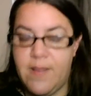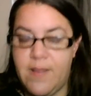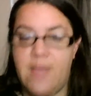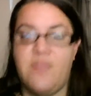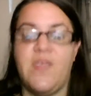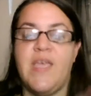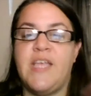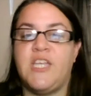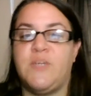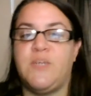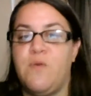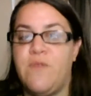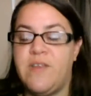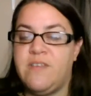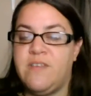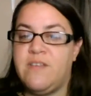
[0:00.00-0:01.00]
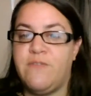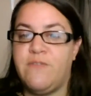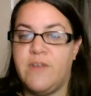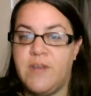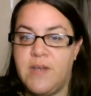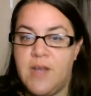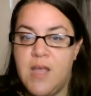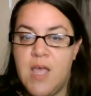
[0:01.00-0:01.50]
and they each move at
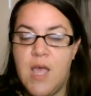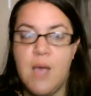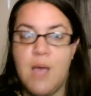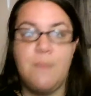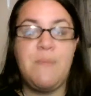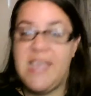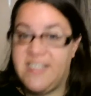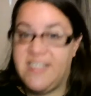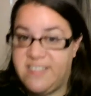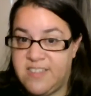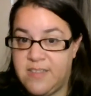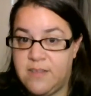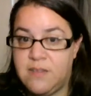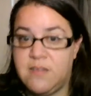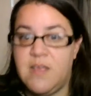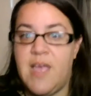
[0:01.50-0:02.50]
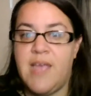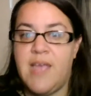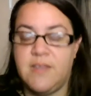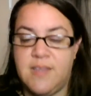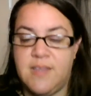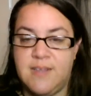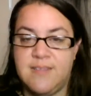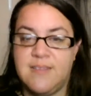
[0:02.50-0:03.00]
different paces and
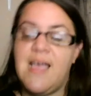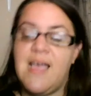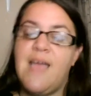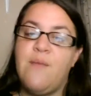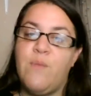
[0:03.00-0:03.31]
things like that.